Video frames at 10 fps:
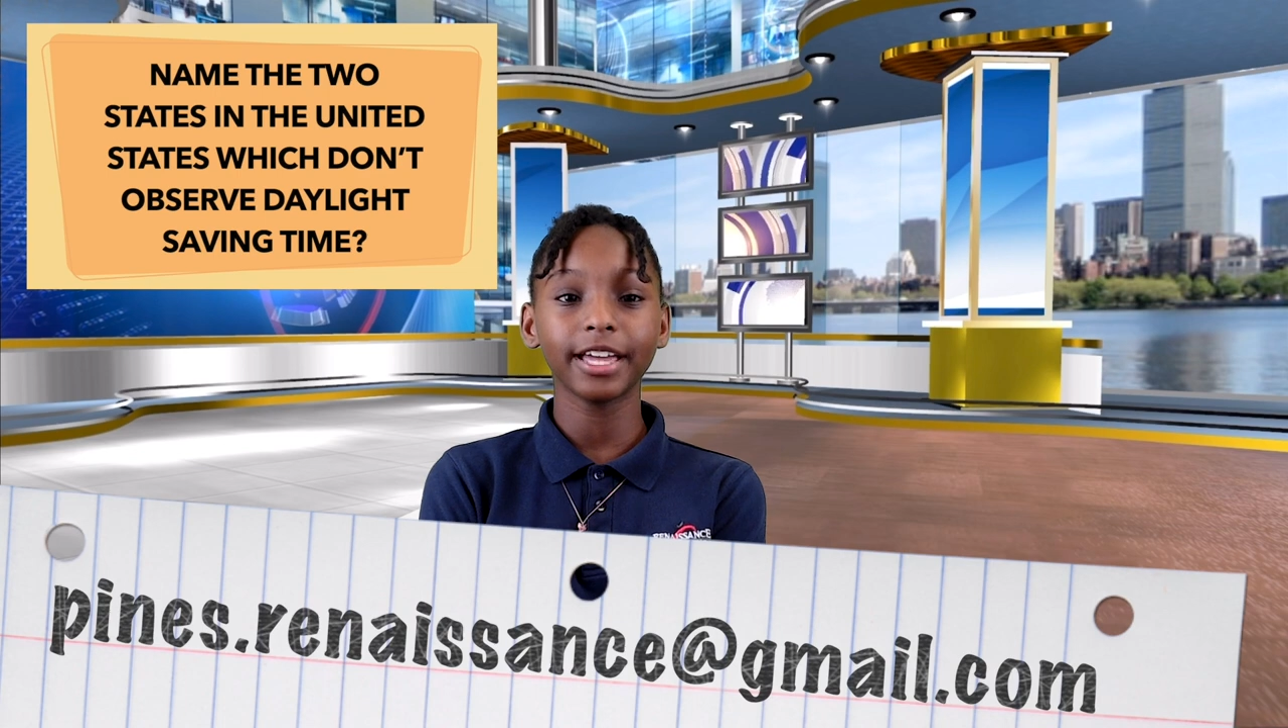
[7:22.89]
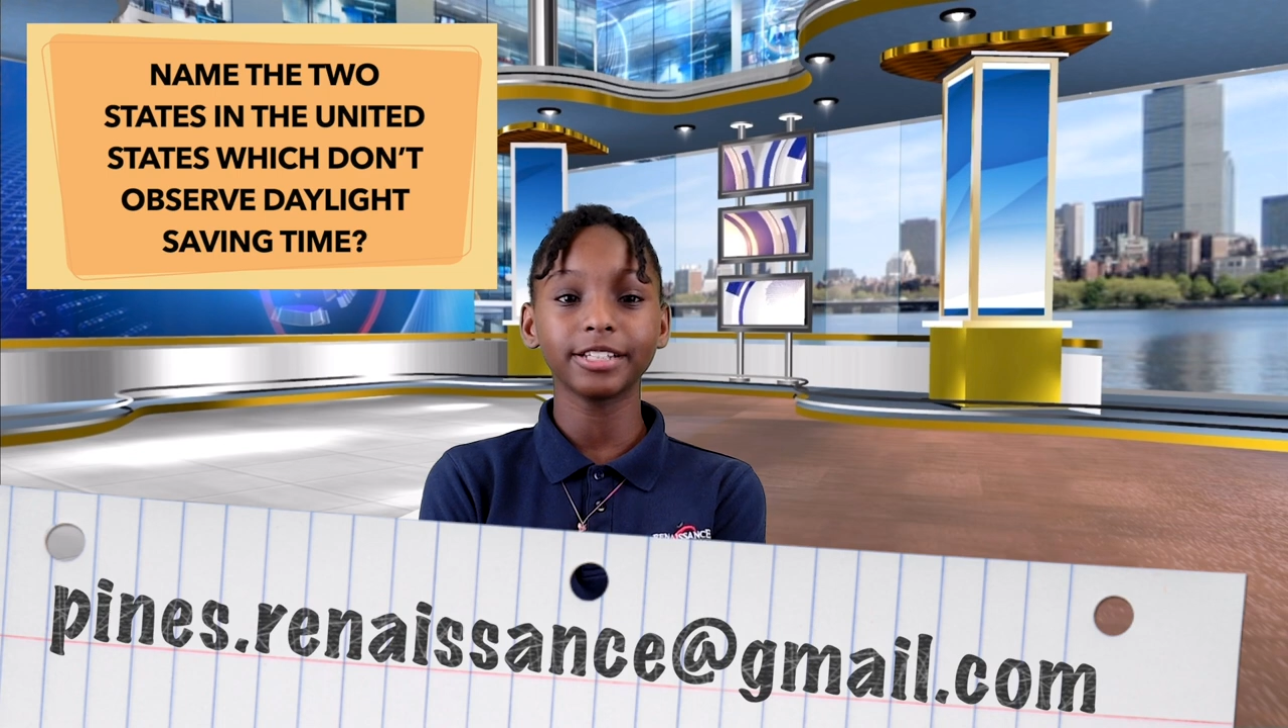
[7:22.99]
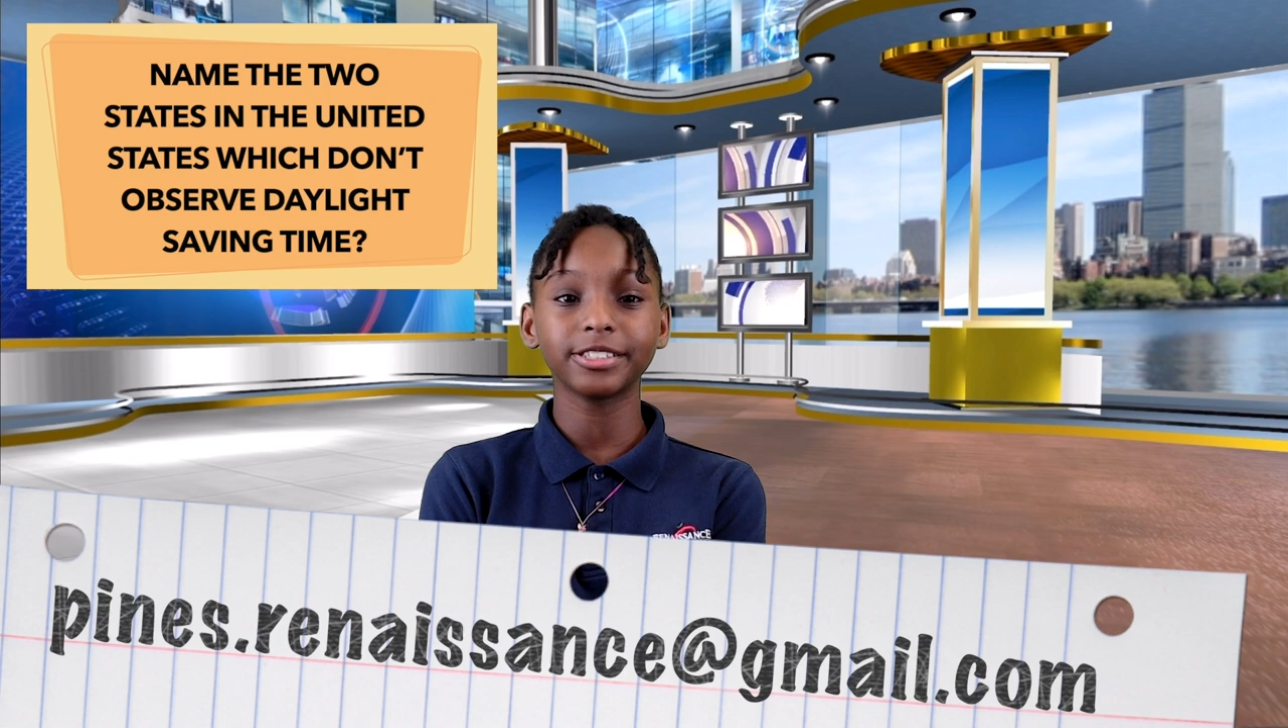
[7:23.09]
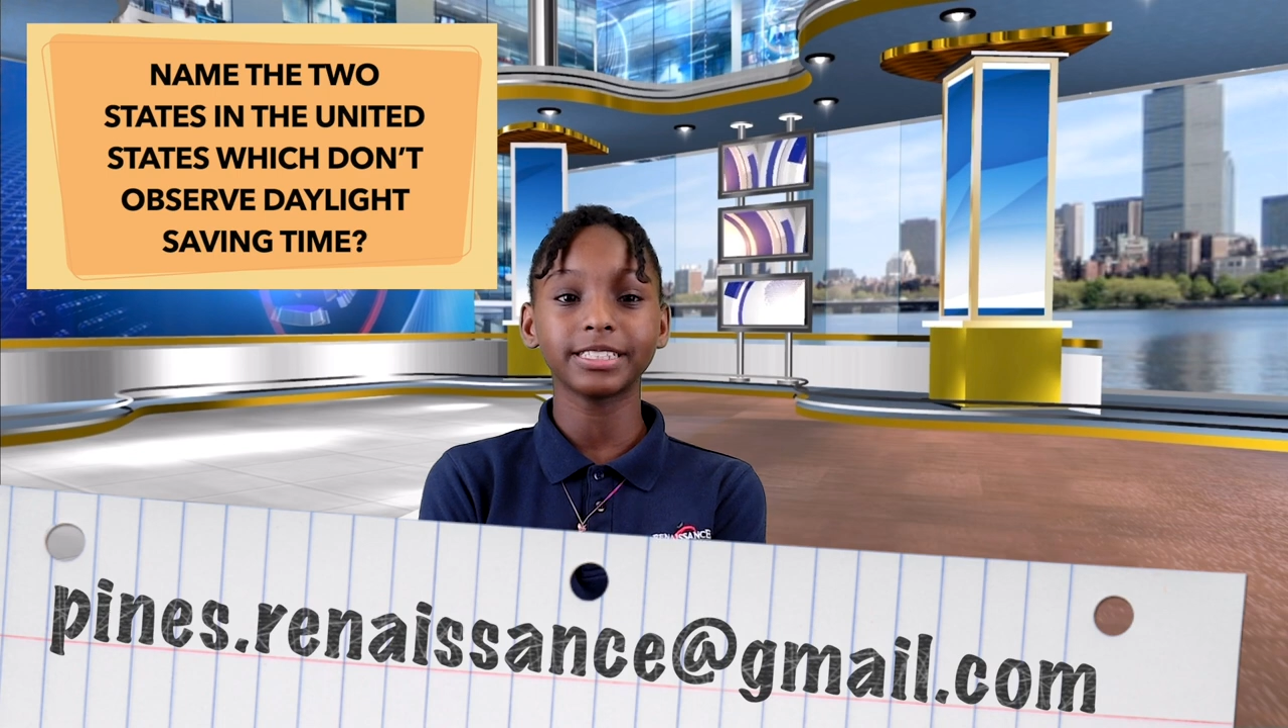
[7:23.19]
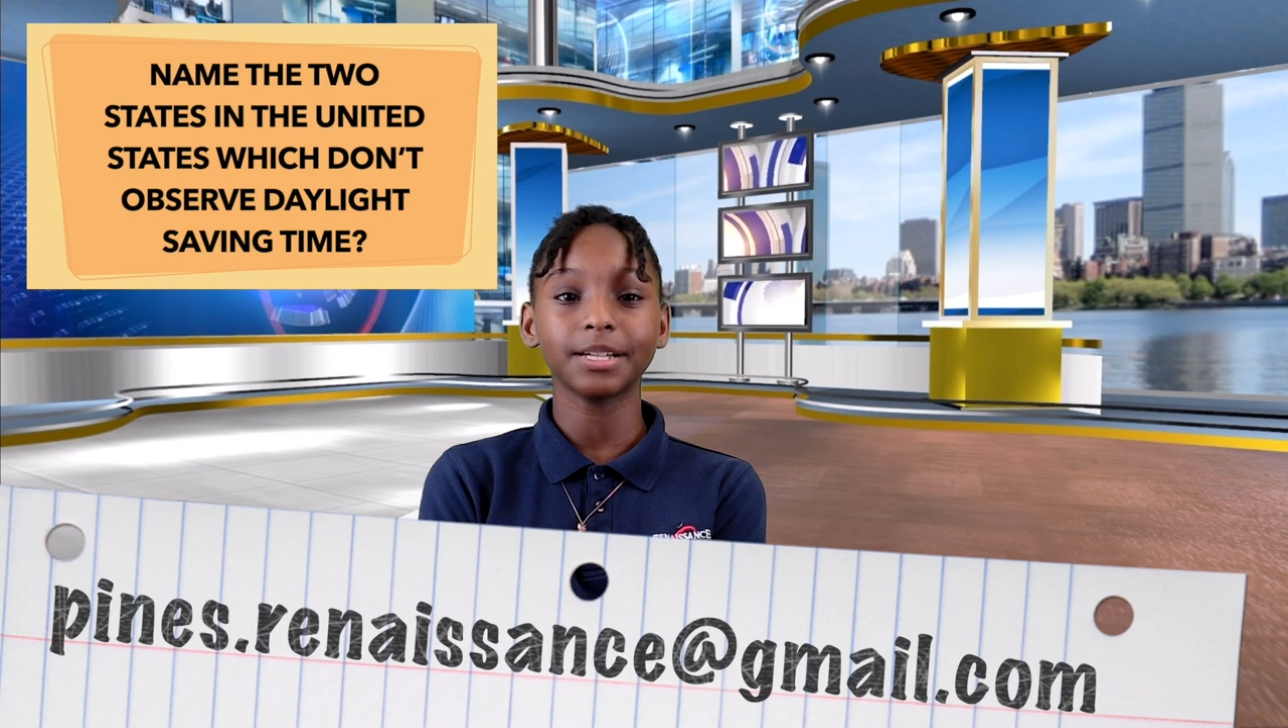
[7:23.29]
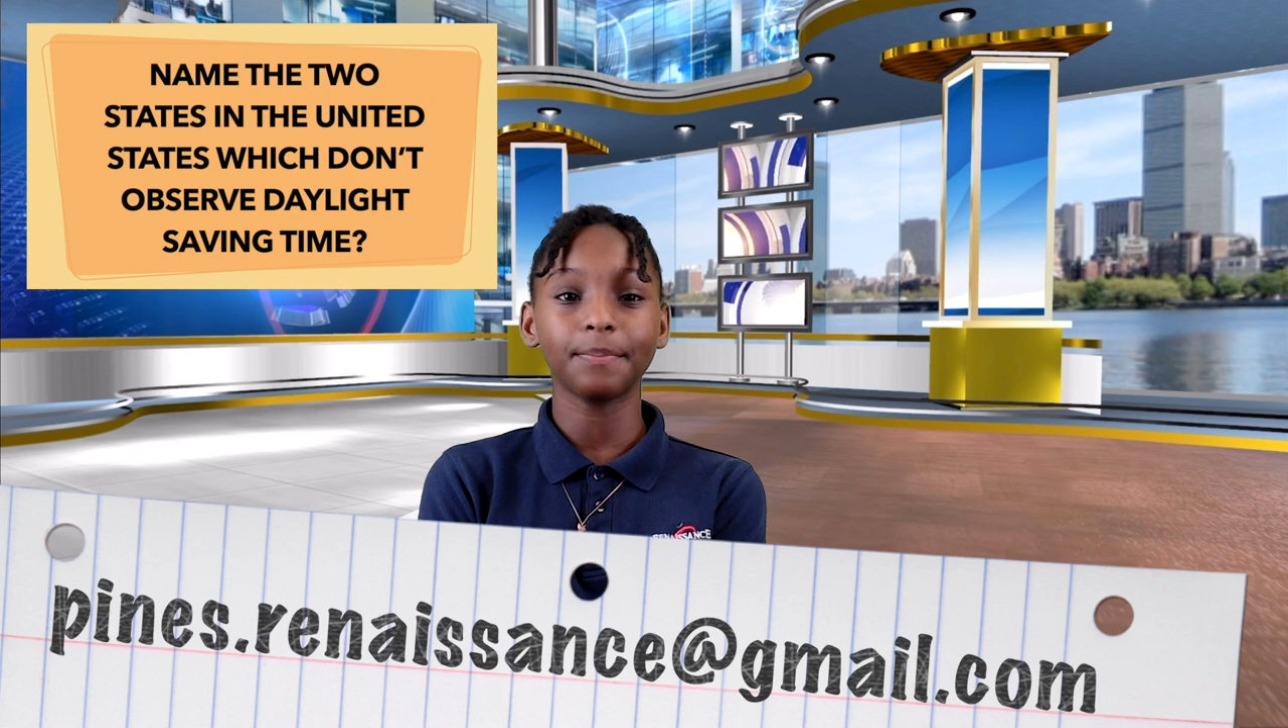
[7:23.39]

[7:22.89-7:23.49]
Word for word: answers to